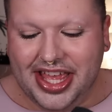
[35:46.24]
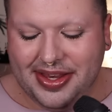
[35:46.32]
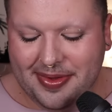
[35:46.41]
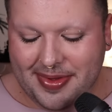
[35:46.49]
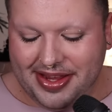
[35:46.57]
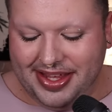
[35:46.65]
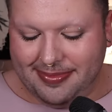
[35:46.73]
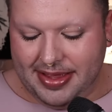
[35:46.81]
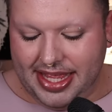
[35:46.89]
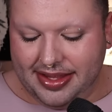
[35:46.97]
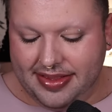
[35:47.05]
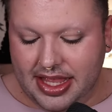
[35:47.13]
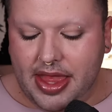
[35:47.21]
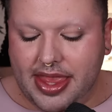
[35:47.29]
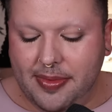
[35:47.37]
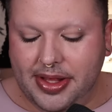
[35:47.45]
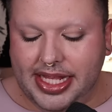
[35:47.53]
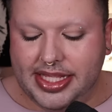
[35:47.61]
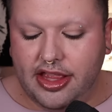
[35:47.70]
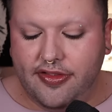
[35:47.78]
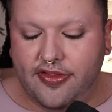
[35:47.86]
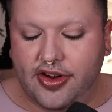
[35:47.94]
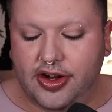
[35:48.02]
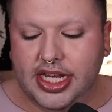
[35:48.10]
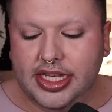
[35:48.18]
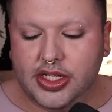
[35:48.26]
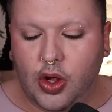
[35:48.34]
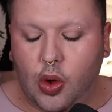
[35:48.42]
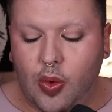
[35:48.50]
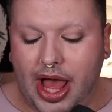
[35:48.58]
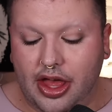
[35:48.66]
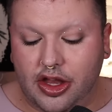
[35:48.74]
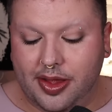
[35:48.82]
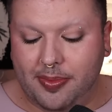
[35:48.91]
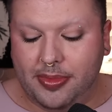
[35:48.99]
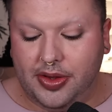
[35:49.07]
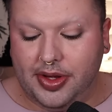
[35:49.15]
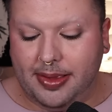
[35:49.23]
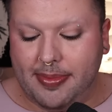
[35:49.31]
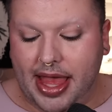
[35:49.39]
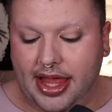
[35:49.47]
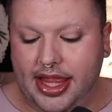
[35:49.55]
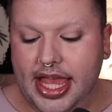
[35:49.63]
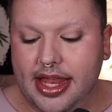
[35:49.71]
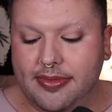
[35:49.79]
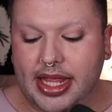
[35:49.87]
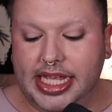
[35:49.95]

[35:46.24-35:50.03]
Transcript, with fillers: Nomad Cosmetics. They released the Verdant Wild Beauty palette,